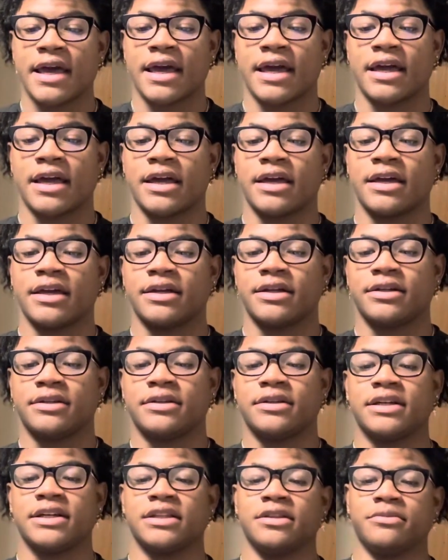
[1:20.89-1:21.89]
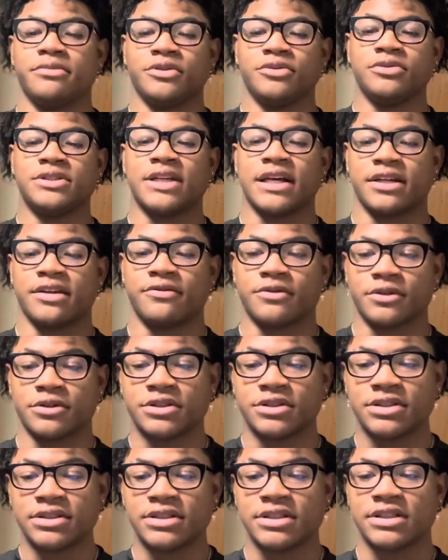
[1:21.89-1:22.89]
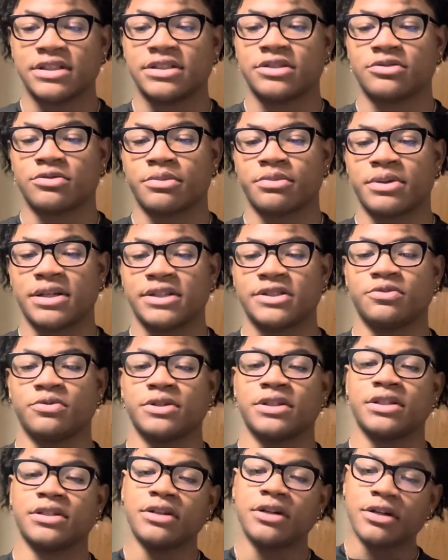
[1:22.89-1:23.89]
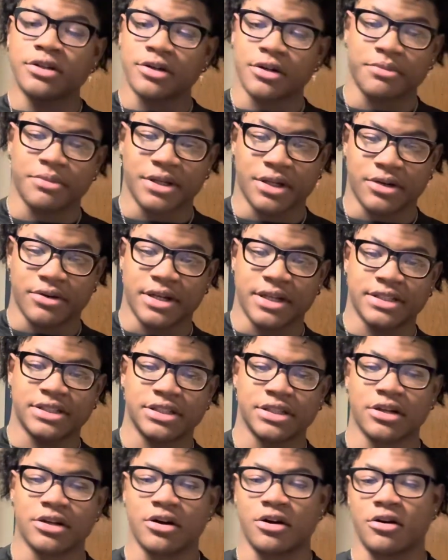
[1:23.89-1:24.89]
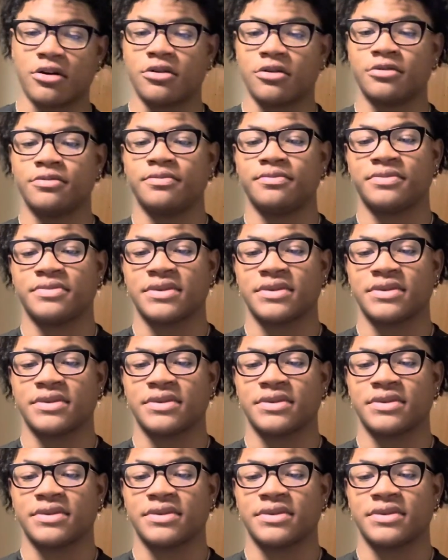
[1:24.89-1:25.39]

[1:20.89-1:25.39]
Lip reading: And in the mutated version, it's replaced with another amino acid called